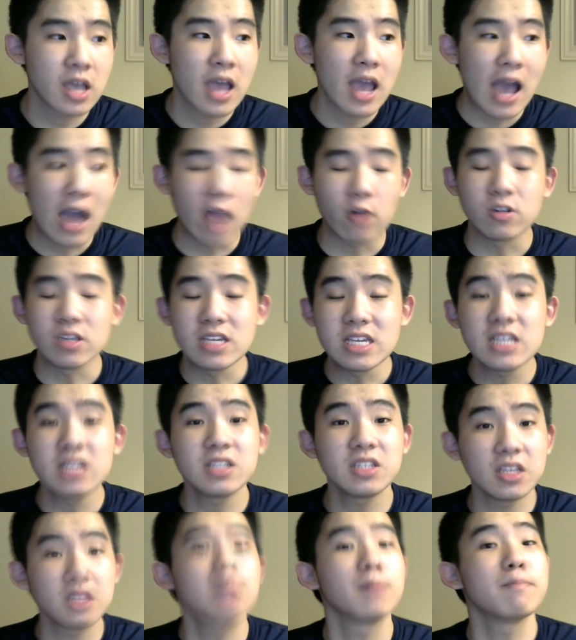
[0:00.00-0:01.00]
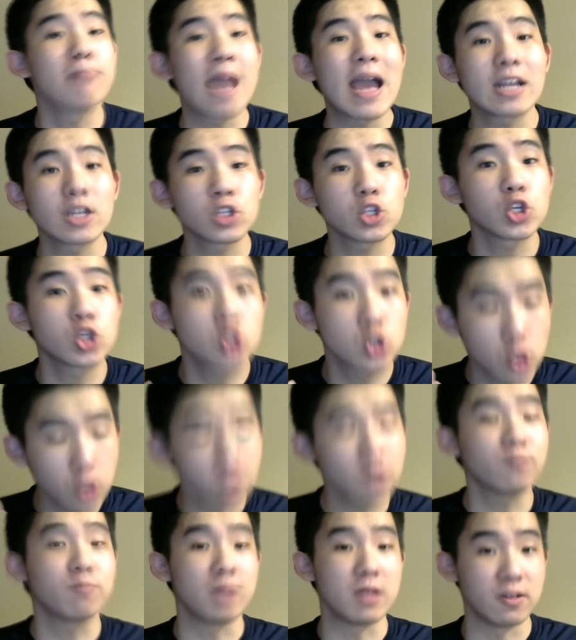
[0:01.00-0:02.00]
how easy the match should
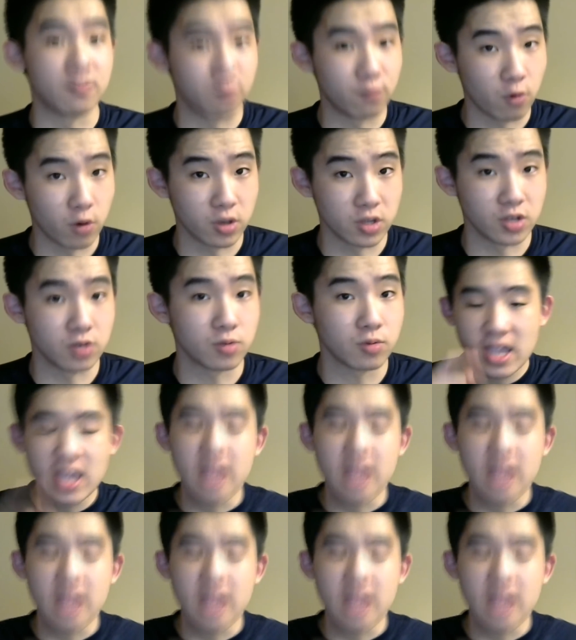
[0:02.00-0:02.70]
have been for you.